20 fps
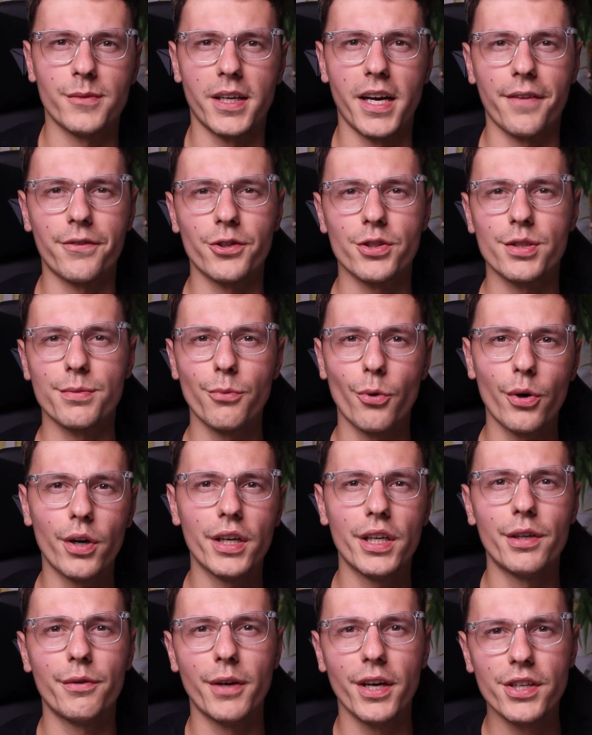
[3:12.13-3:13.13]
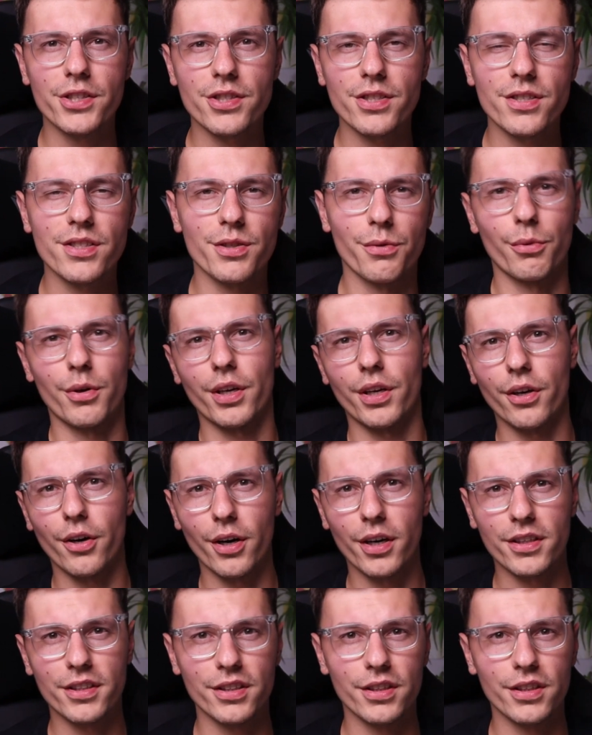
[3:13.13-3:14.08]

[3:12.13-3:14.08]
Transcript: And after some more iterations and working hard